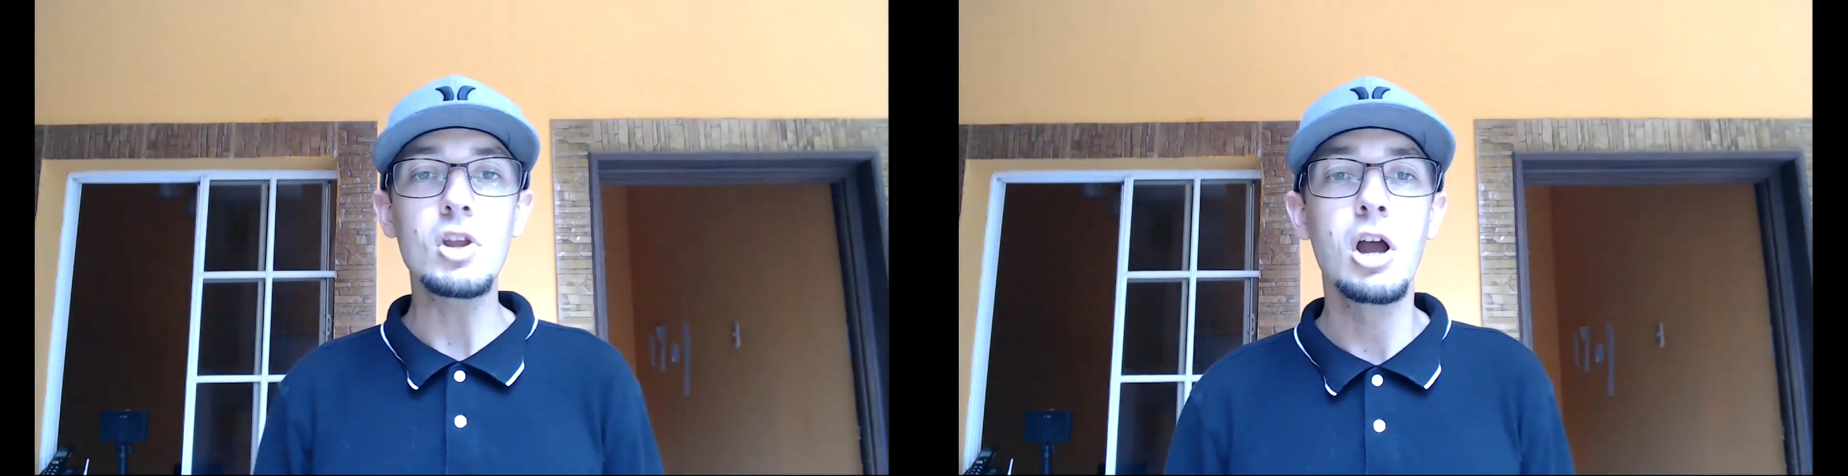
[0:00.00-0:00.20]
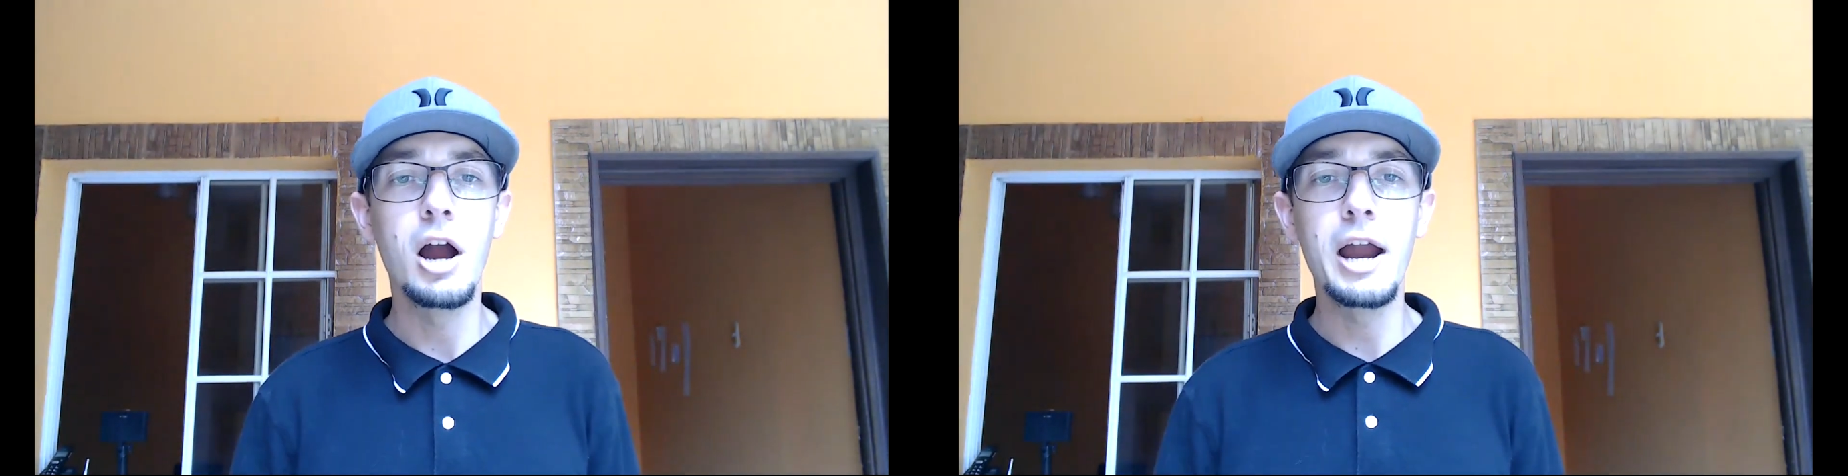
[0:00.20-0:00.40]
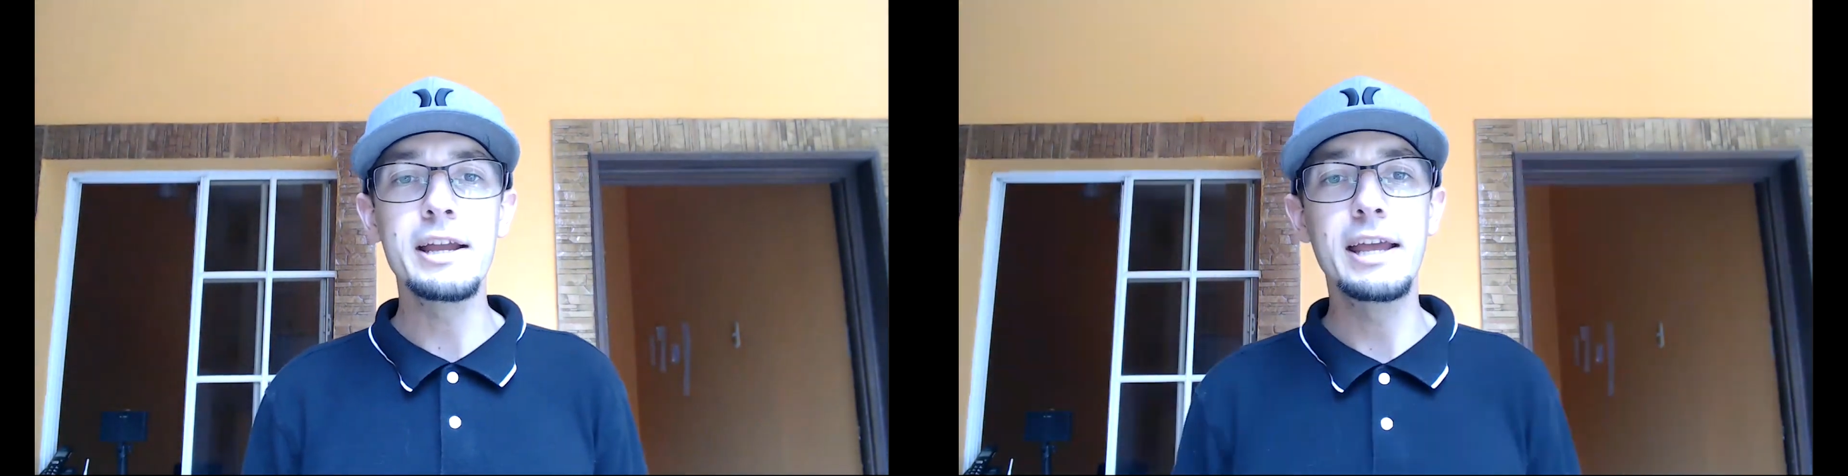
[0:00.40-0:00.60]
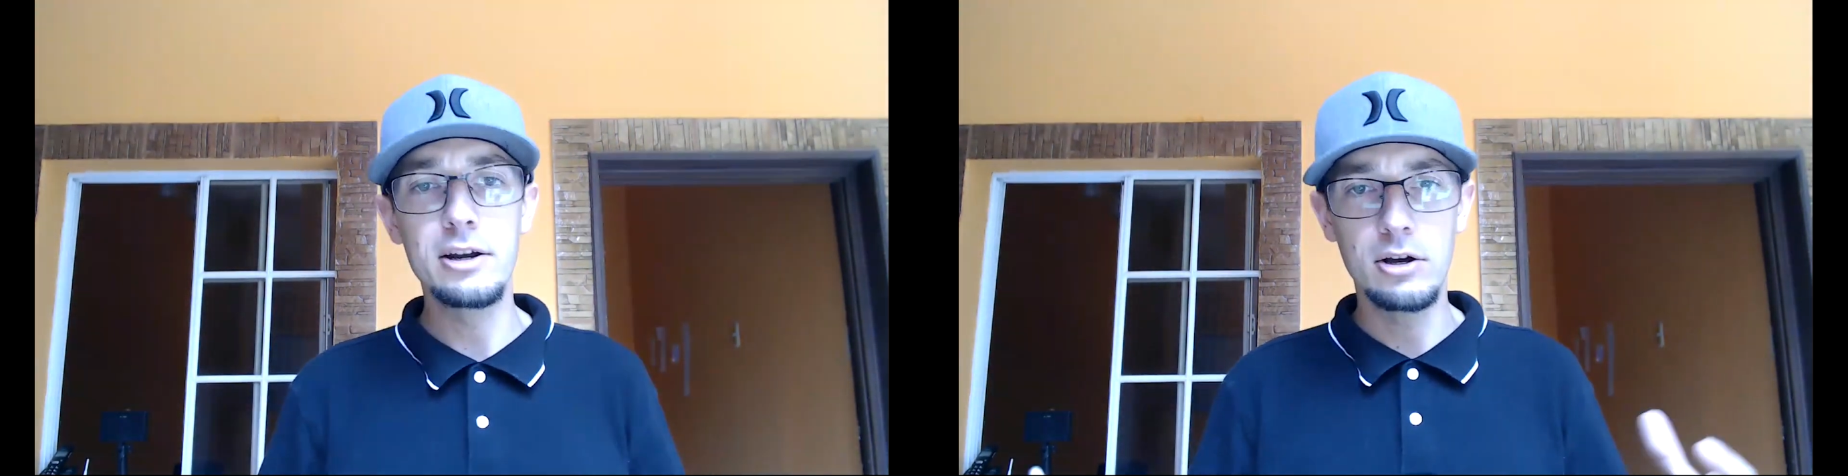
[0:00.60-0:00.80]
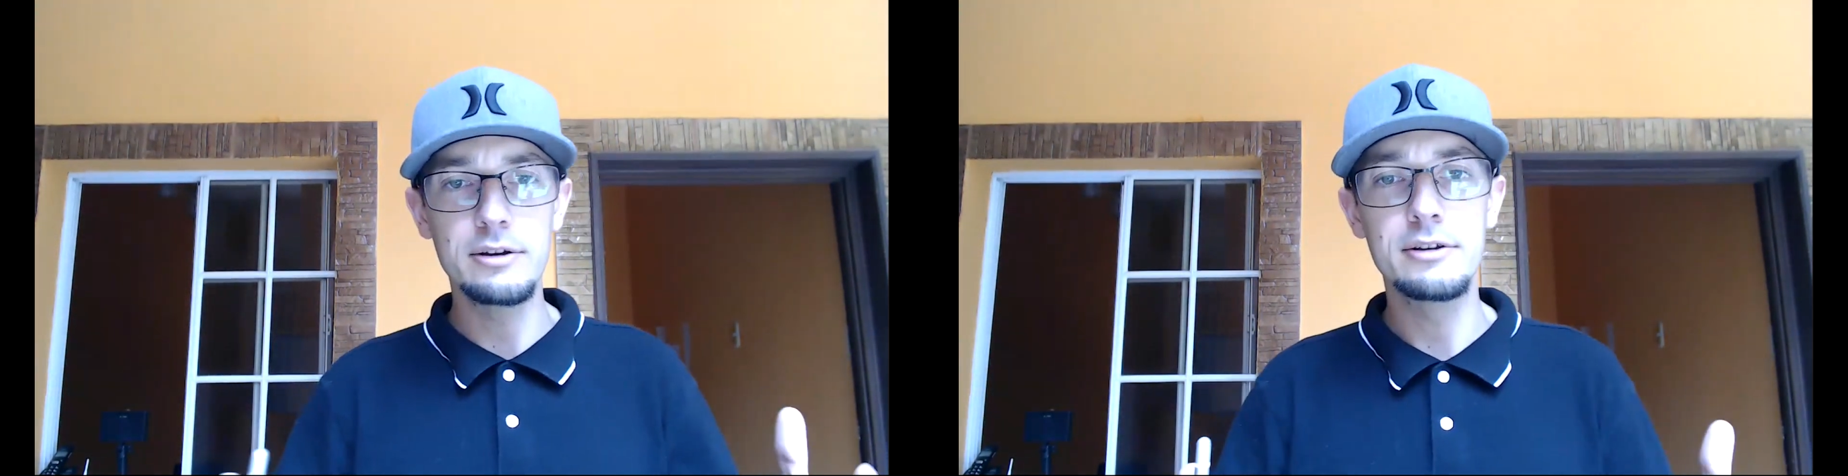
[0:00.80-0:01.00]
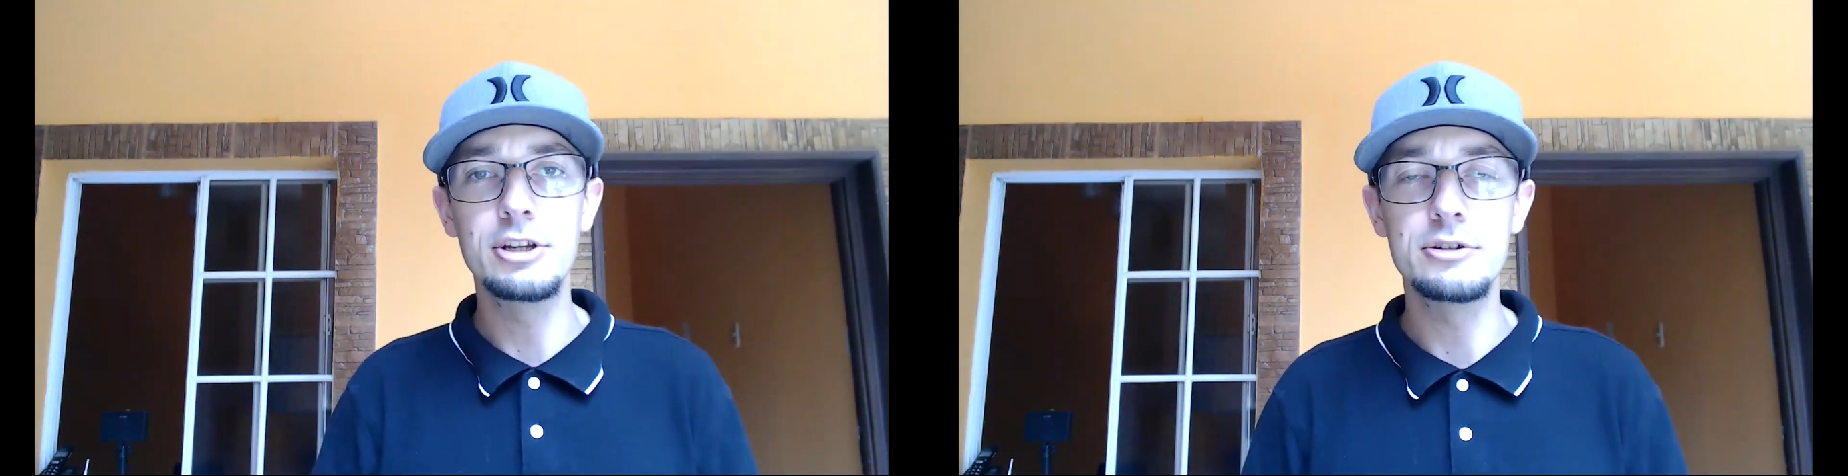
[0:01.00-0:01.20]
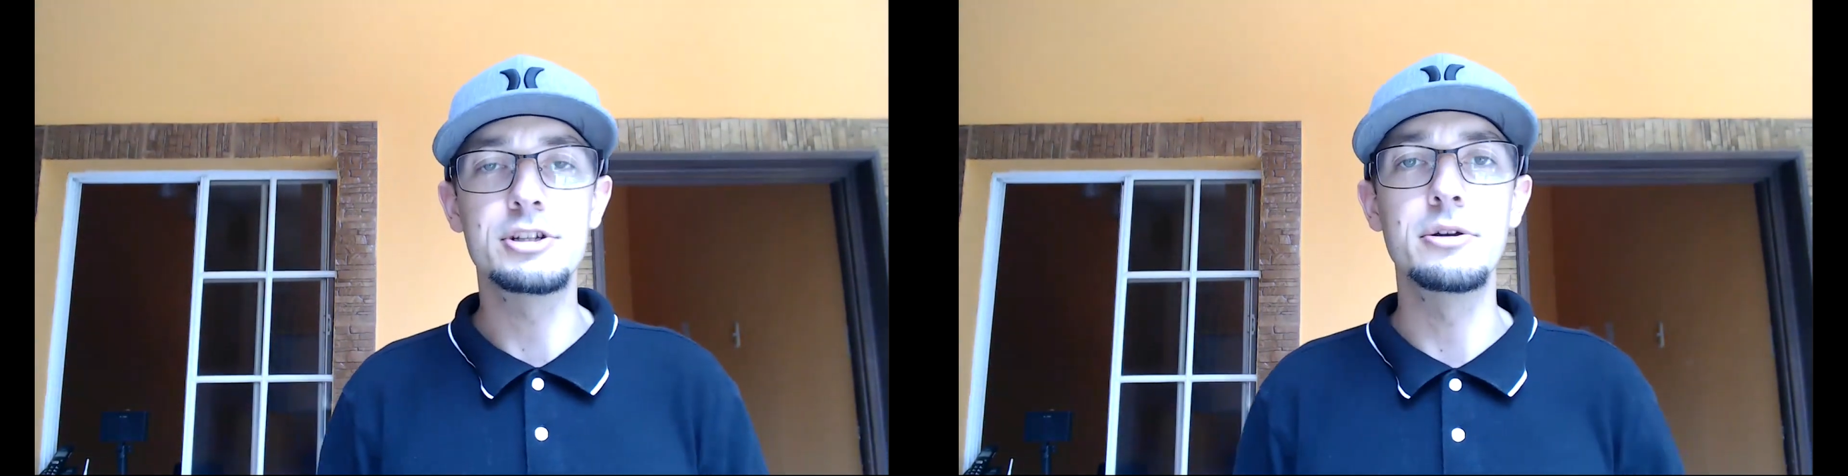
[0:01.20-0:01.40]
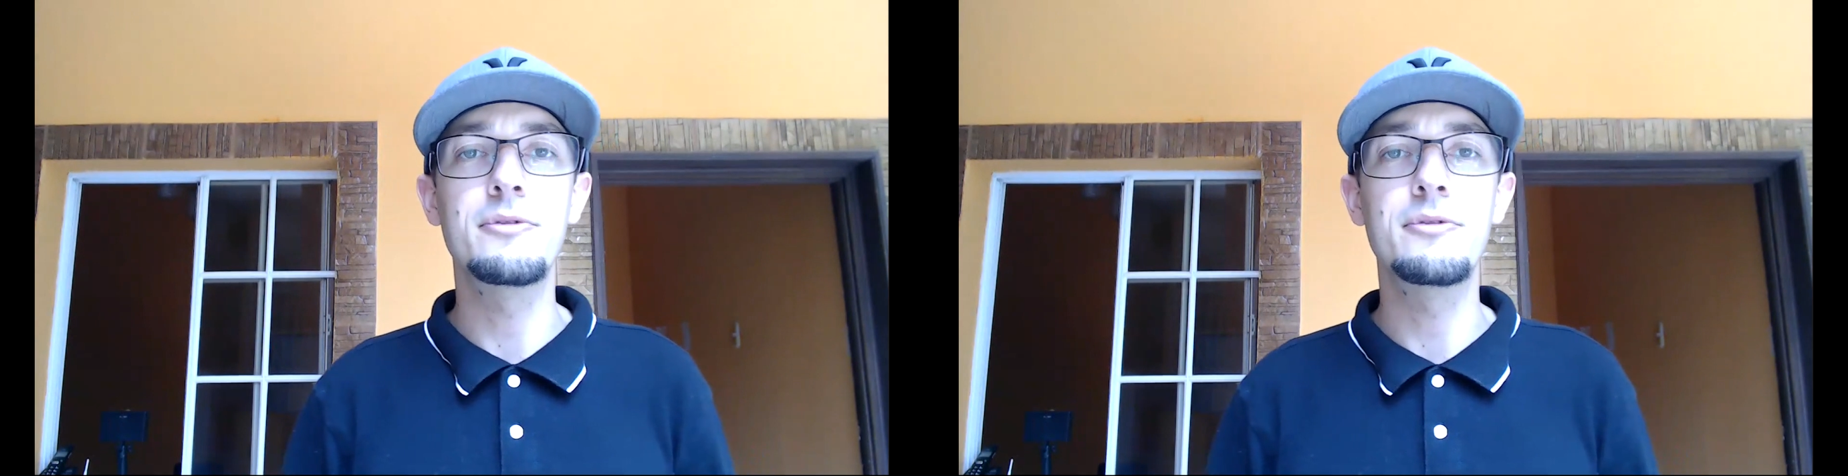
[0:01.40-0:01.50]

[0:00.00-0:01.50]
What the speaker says: all right? And on YouTube,